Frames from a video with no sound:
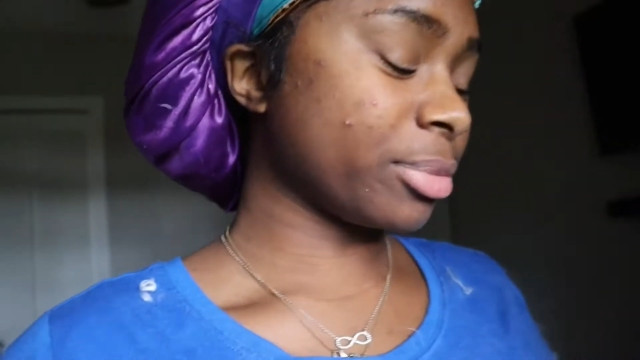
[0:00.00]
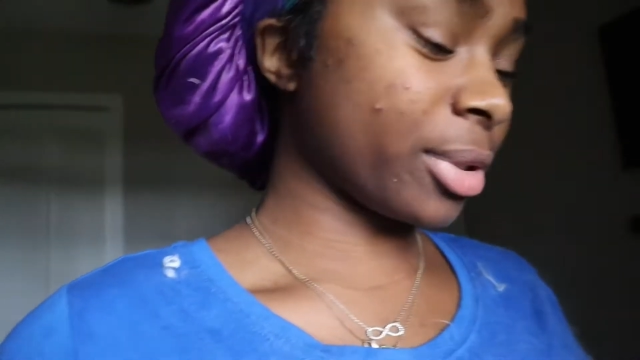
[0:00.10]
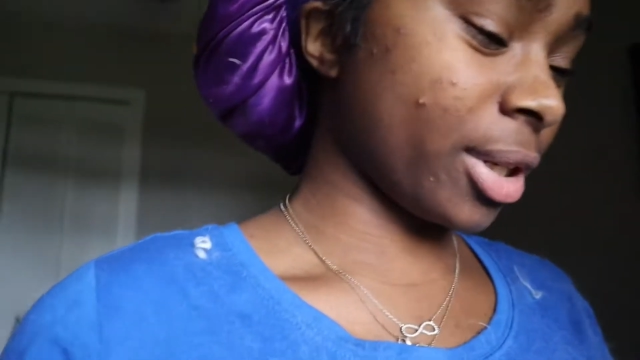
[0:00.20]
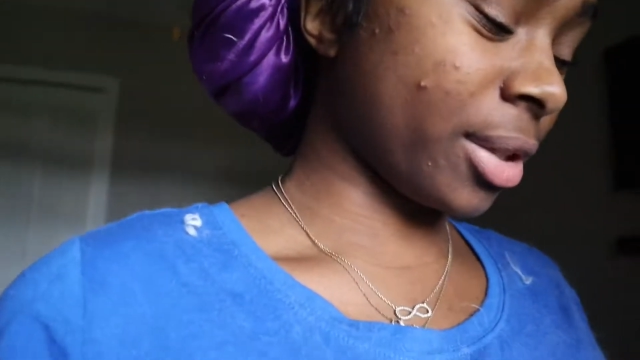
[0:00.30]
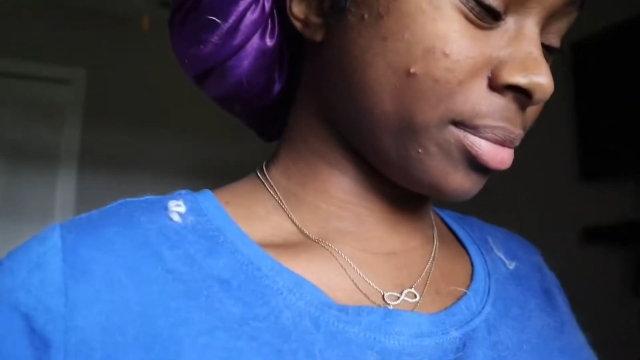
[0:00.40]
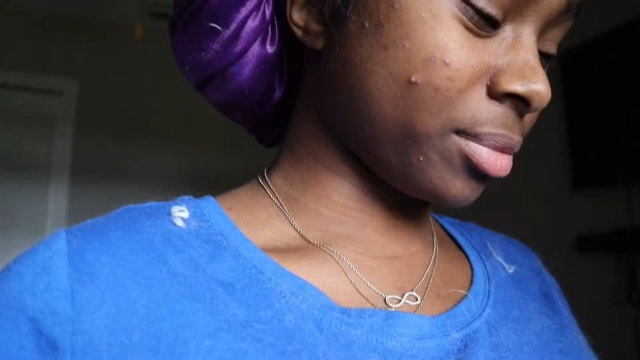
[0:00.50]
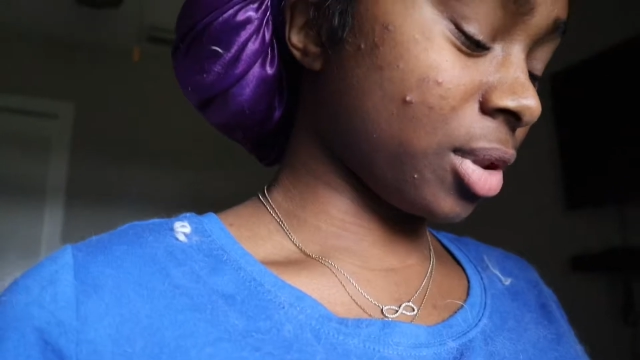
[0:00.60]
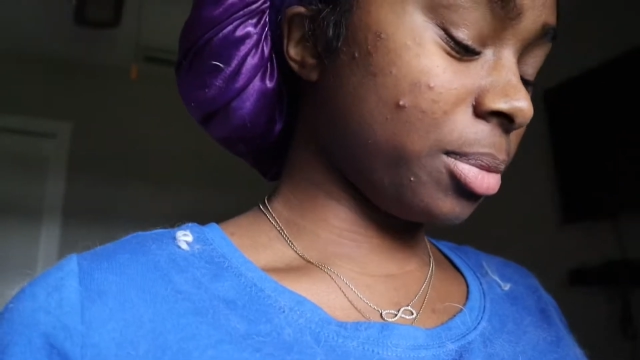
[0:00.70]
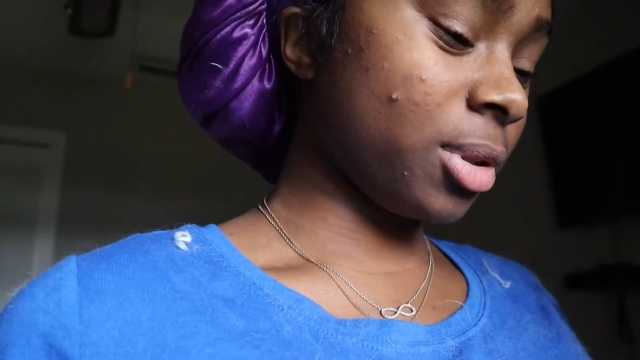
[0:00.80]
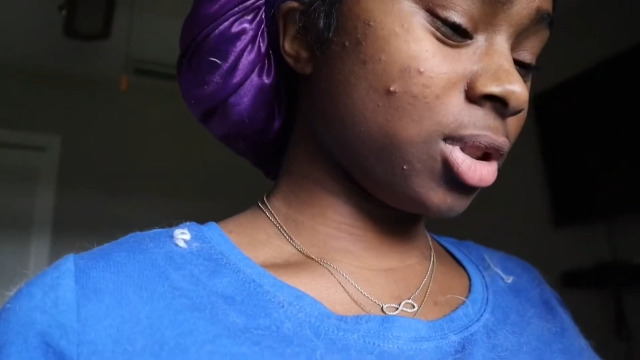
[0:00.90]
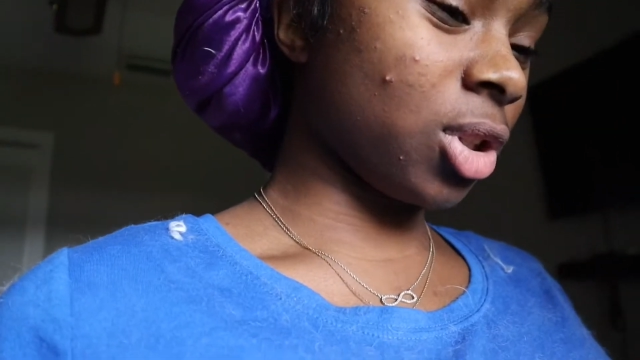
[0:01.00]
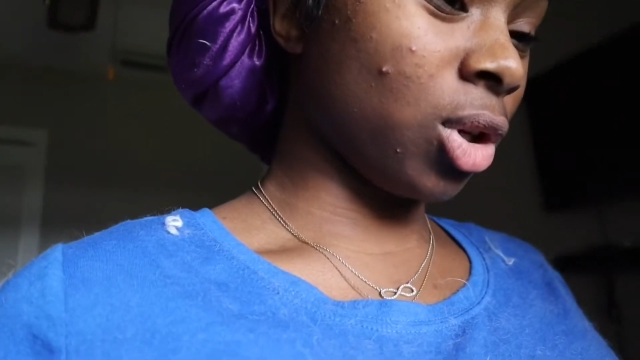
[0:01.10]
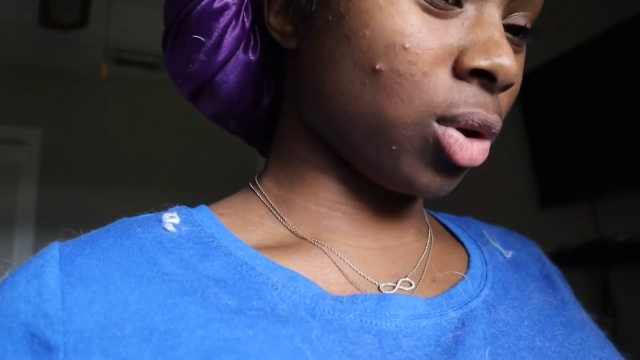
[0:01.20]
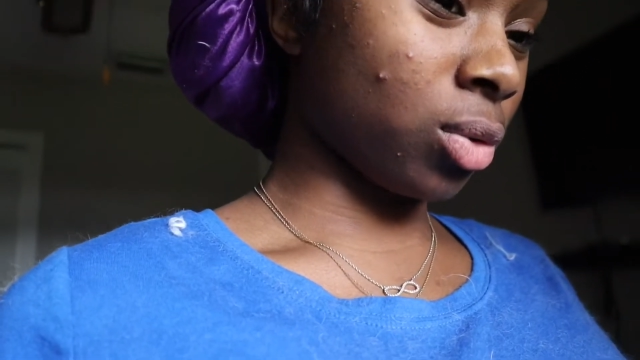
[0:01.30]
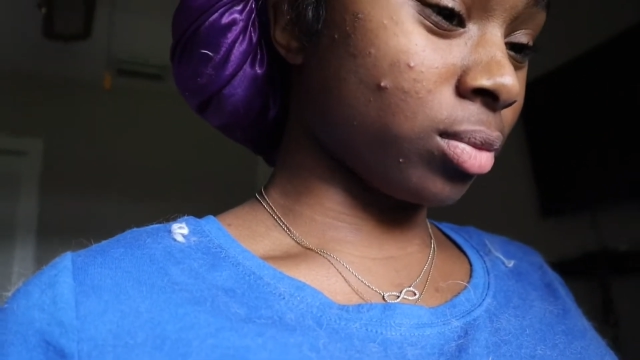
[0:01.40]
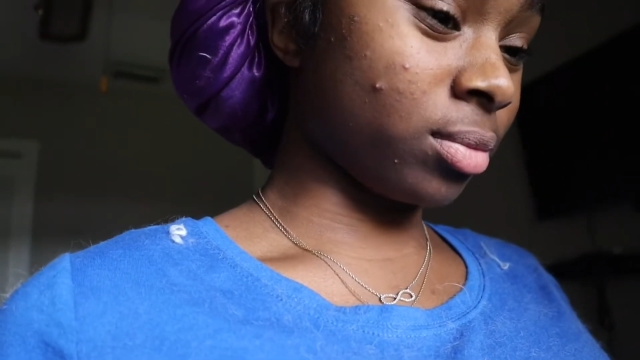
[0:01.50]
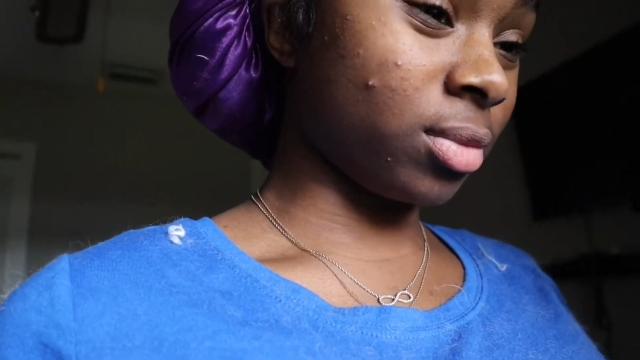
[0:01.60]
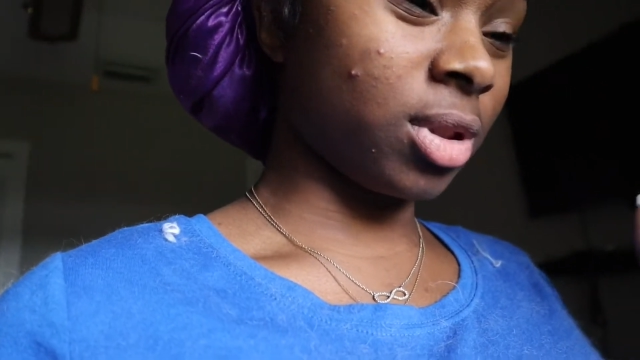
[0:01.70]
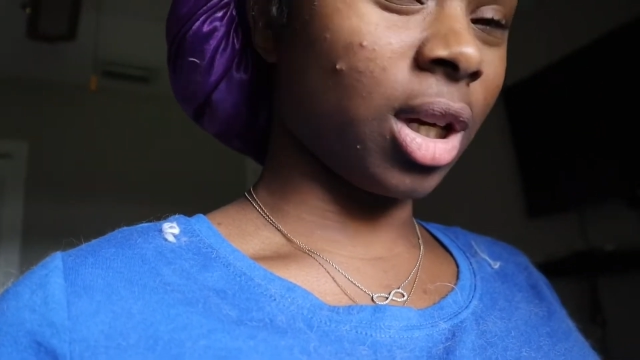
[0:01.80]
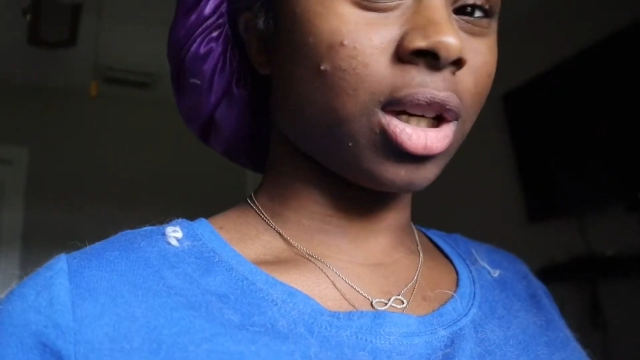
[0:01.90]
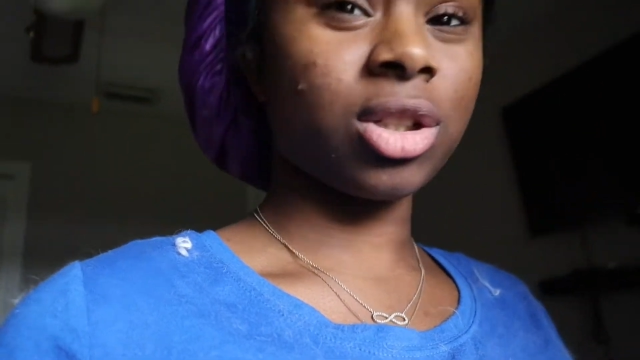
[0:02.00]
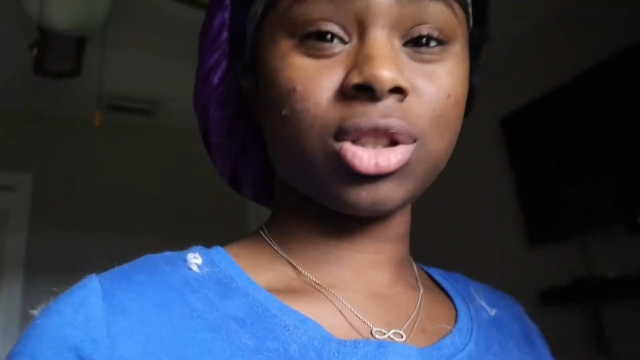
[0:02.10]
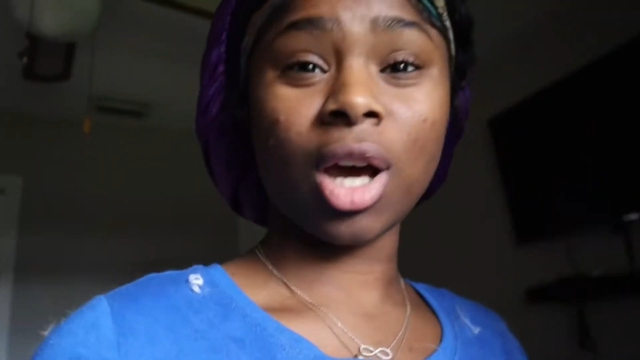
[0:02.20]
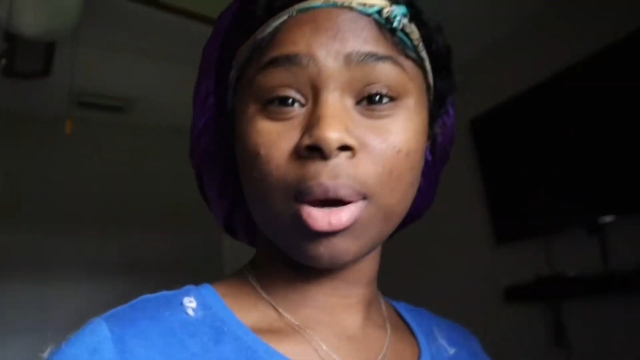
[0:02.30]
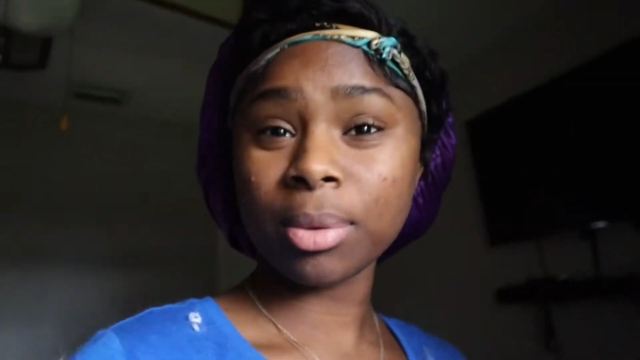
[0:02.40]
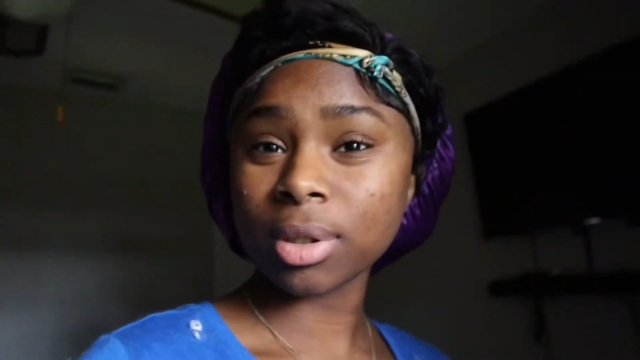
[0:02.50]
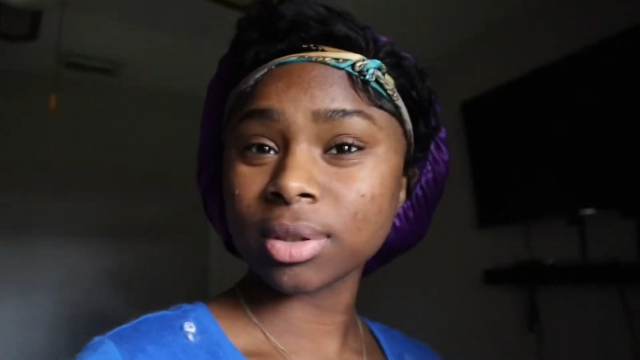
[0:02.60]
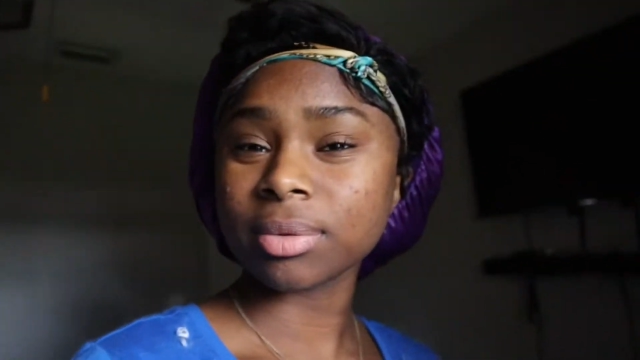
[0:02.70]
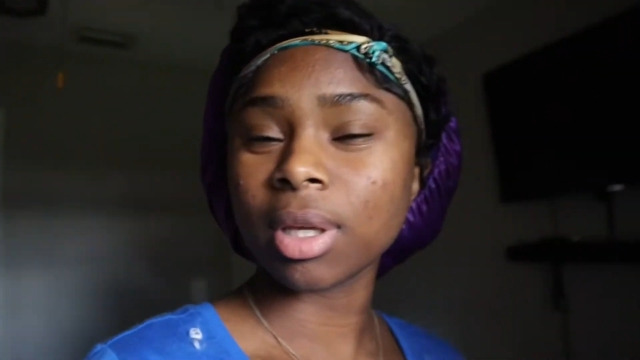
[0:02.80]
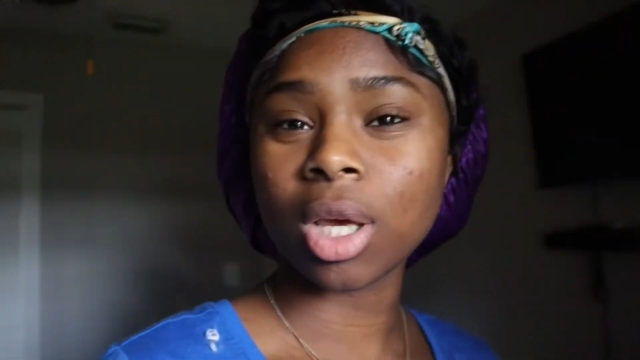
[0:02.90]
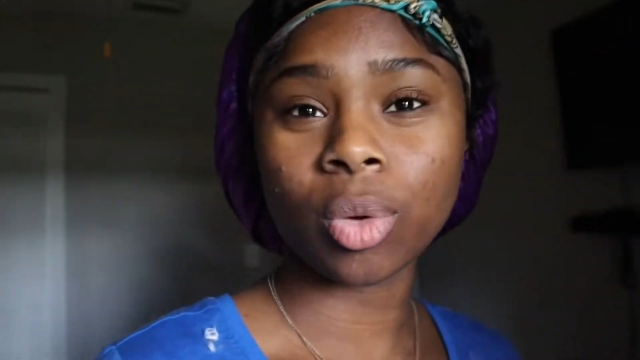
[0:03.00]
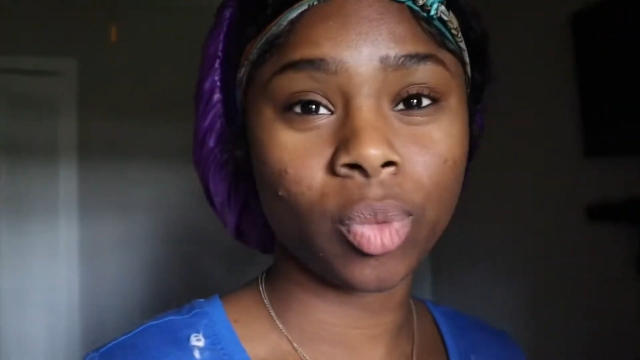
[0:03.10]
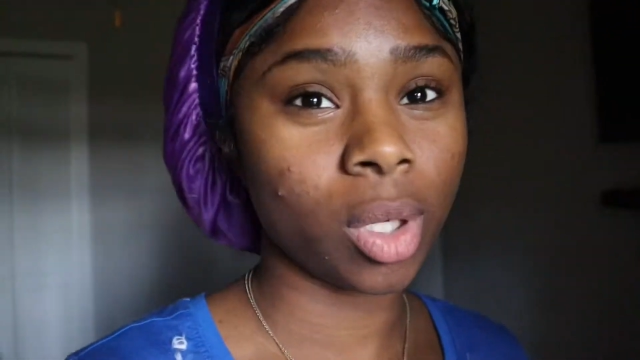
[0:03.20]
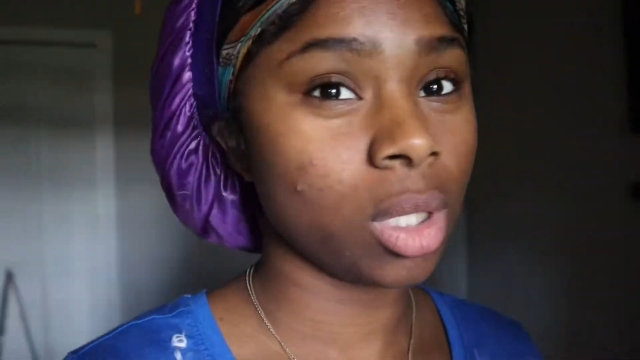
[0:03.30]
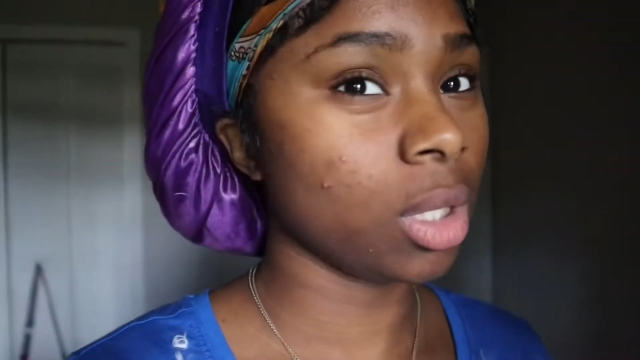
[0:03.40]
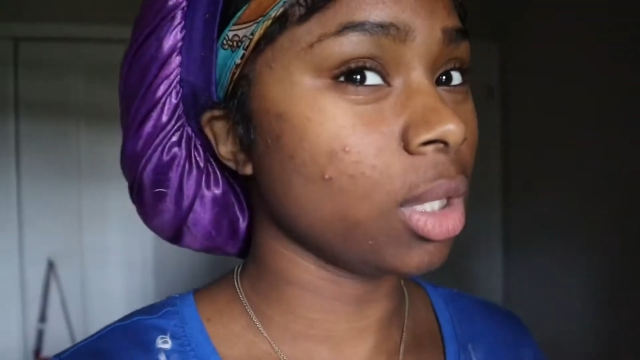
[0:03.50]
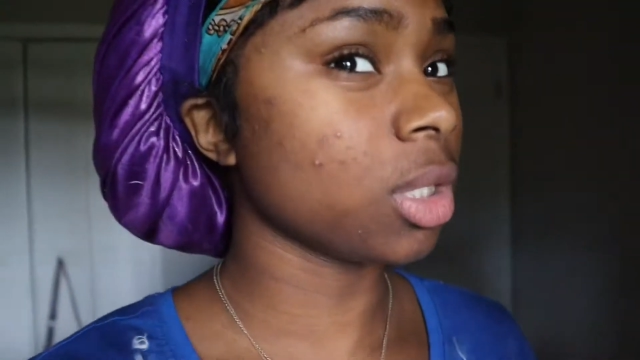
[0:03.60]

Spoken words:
But I'm about to go take a shower and get ready.